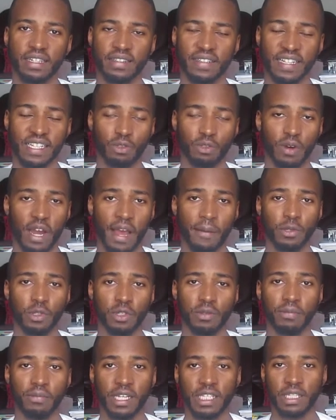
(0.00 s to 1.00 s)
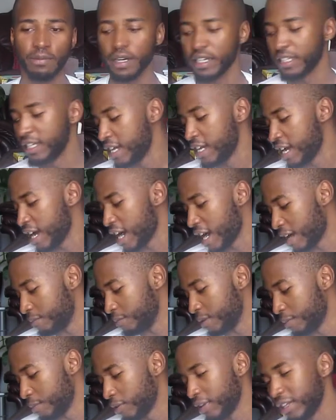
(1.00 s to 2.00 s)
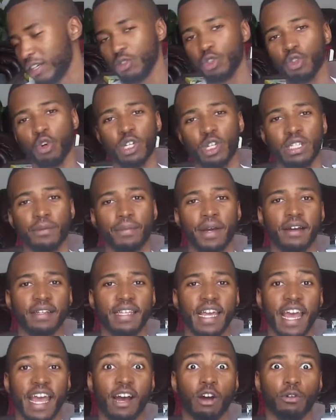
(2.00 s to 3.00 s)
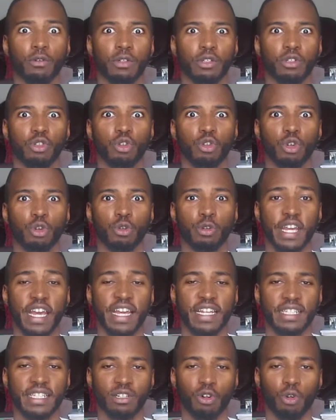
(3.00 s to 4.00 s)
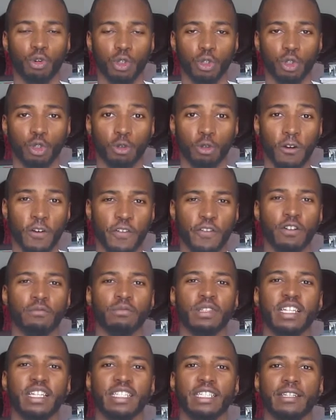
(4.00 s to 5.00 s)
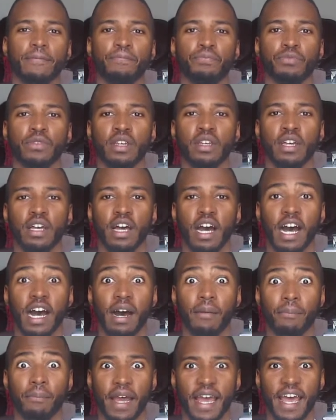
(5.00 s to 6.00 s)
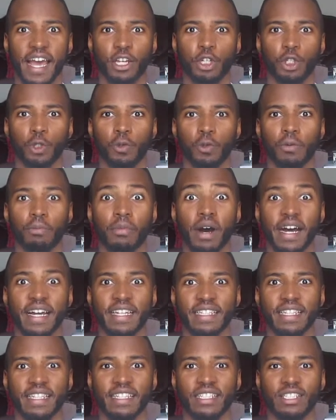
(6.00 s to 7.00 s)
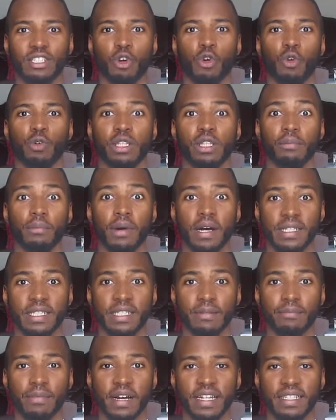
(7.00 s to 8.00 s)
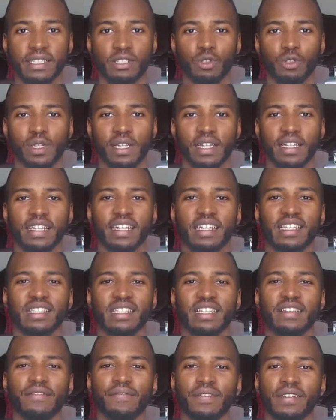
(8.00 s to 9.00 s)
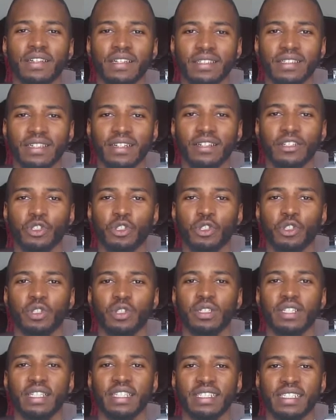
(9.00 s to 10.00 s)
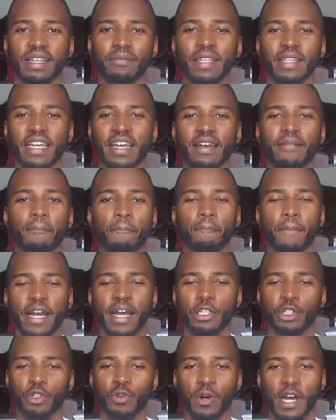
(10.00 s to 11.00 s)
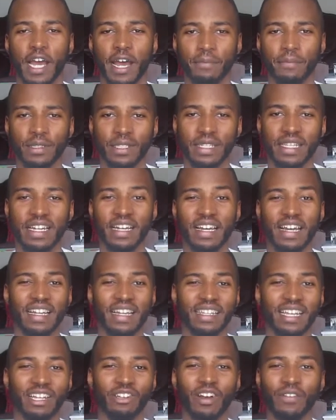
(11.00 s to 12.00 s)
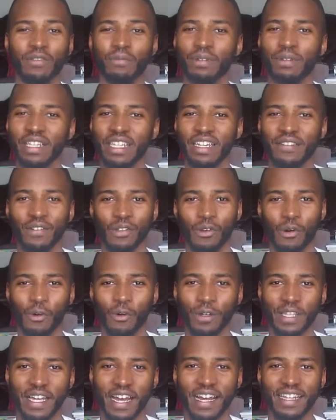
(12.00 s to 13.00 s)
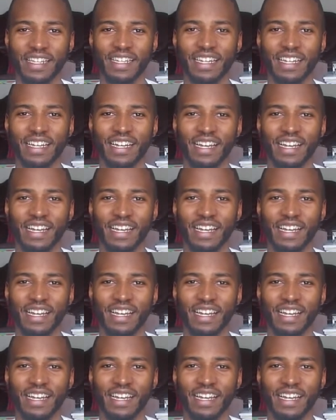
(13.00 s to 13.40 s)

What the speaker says: That's what happens with the mastermind. Napoleon Hill talks about how you create or you draw from this actual mind that's called the mastermind. So kind of like this infinite intelligence, something magical happens. Now, you don't have to believe in all that